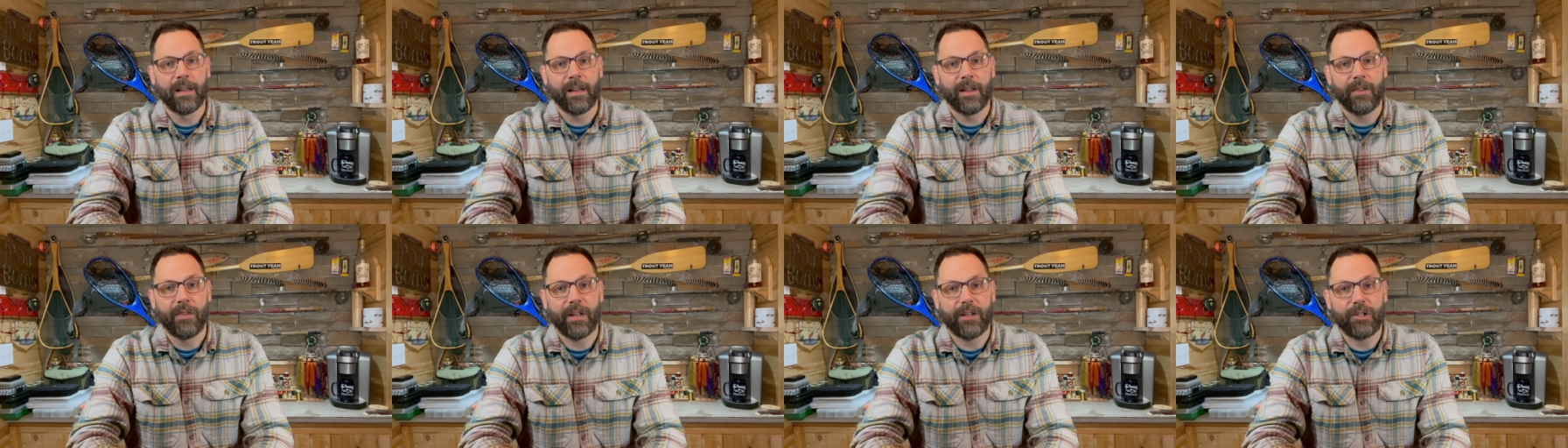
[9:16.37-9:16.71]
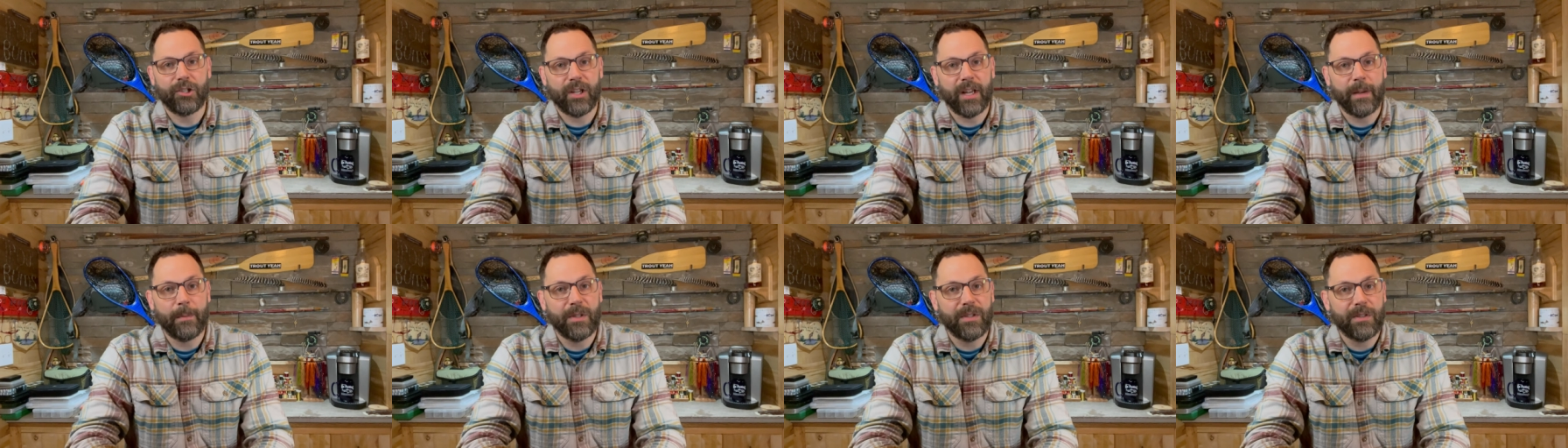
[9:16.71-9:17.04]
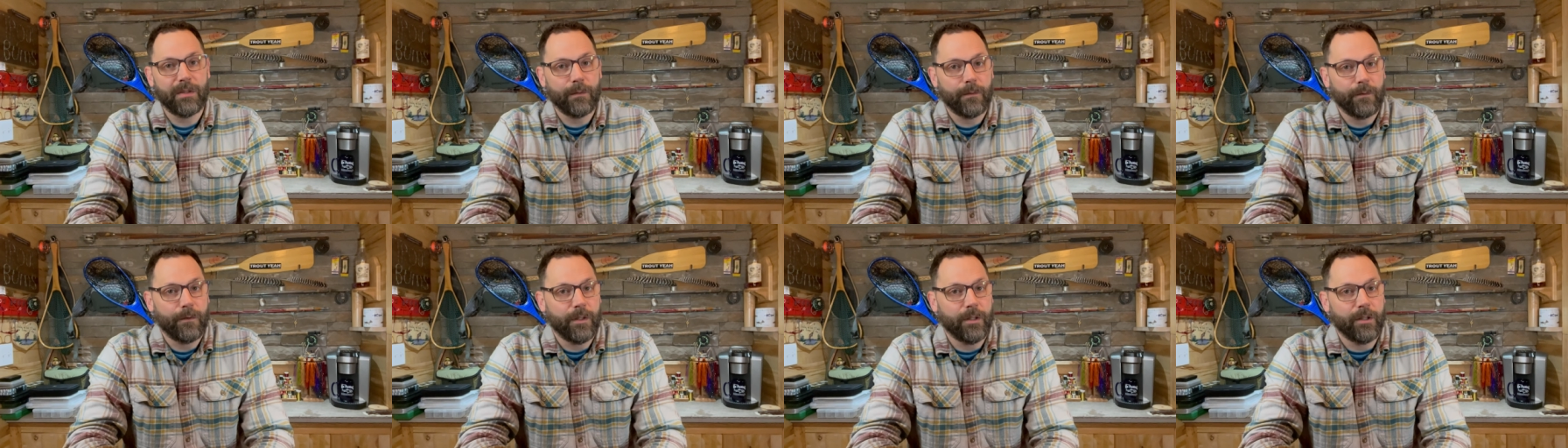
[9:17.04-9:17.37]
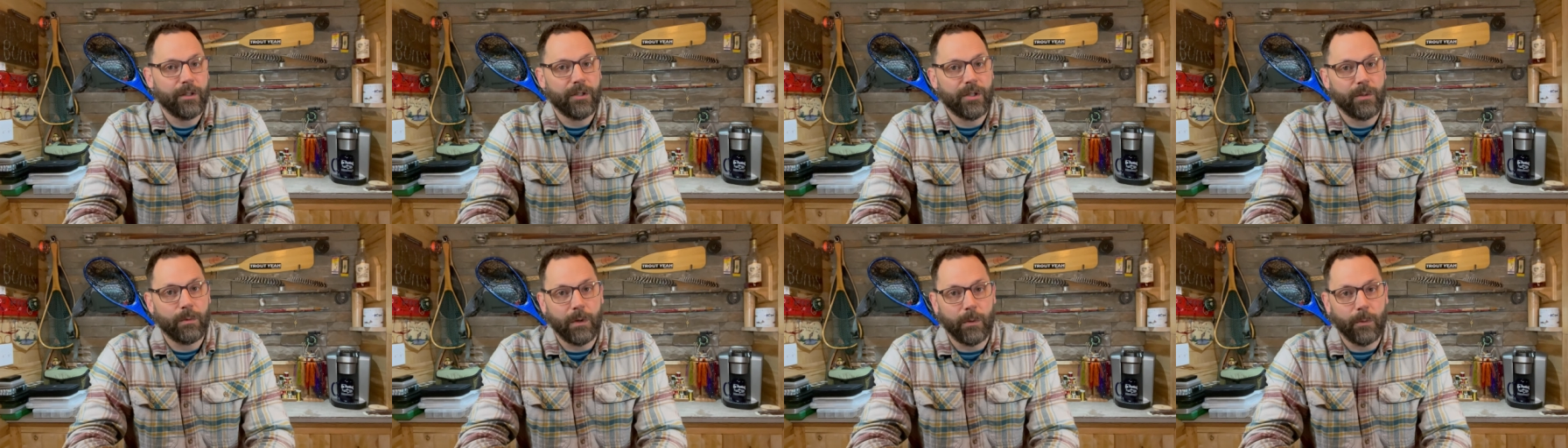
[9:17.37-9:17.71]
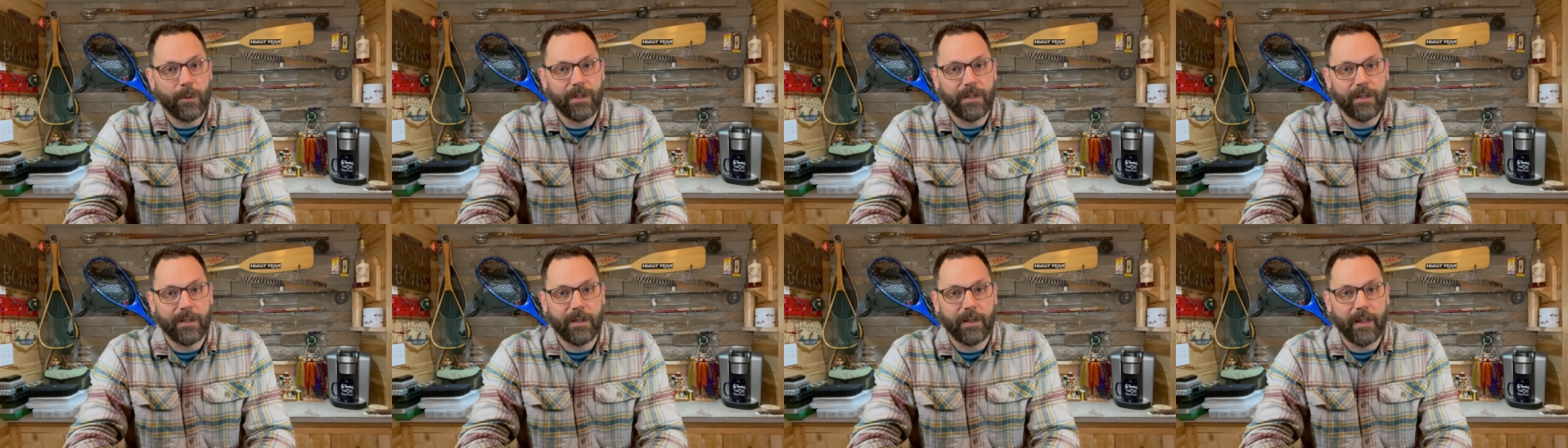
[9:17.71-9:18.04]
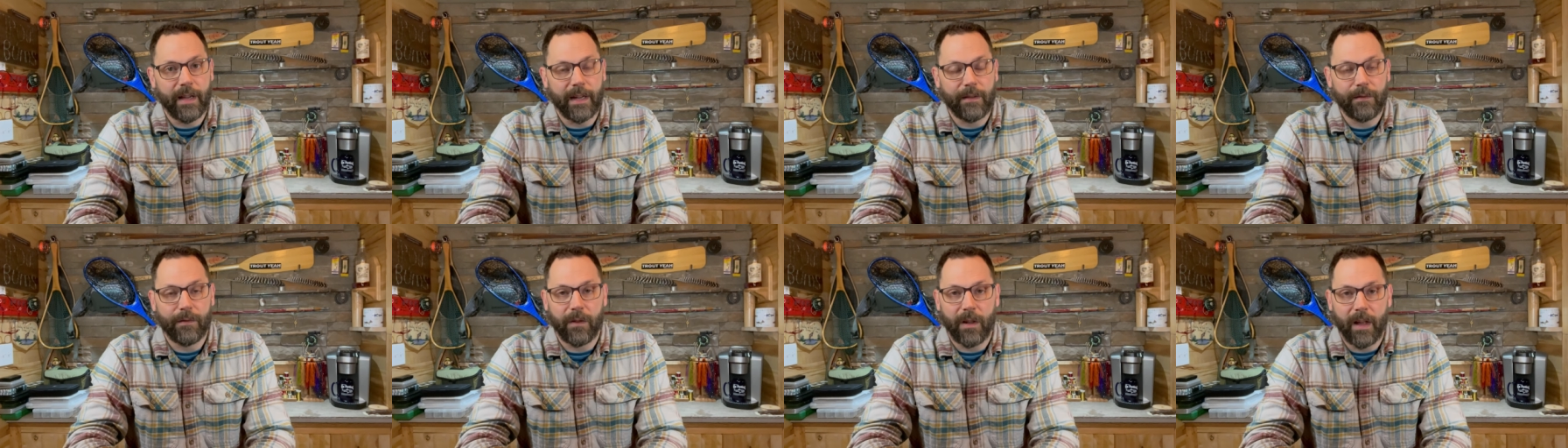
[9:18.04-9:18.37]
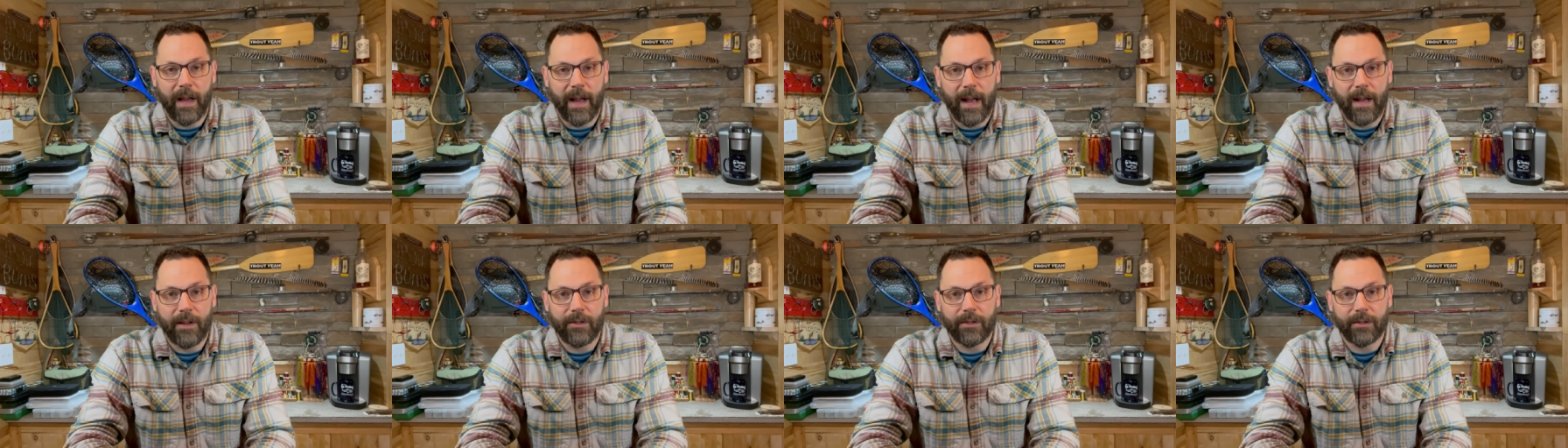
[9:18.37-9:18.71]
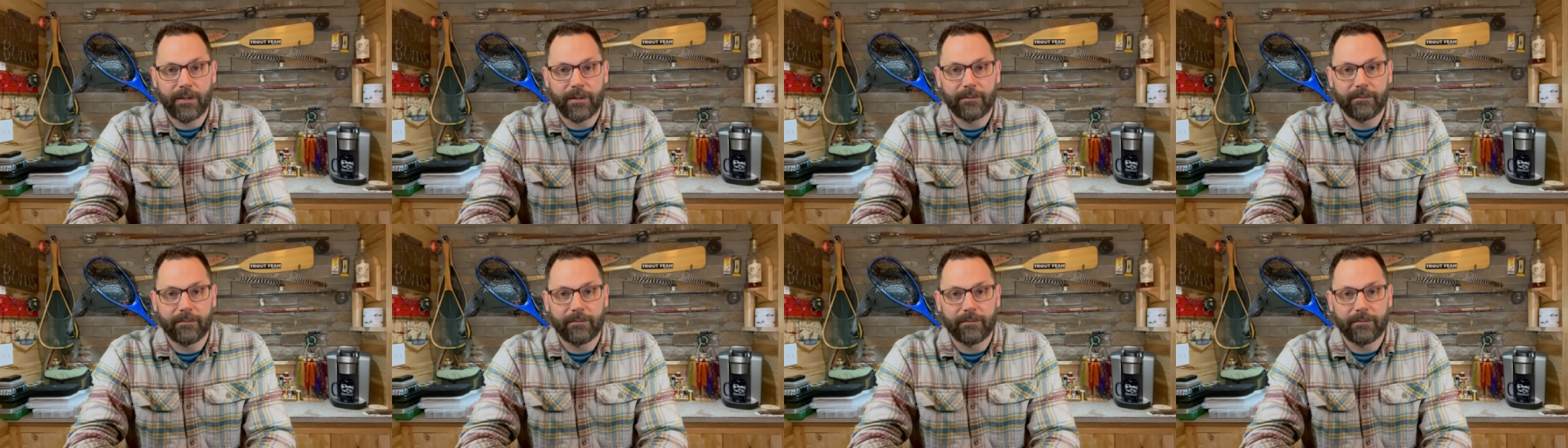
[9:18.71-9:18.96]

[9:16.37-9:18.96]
that Jameson finished what was in that flask.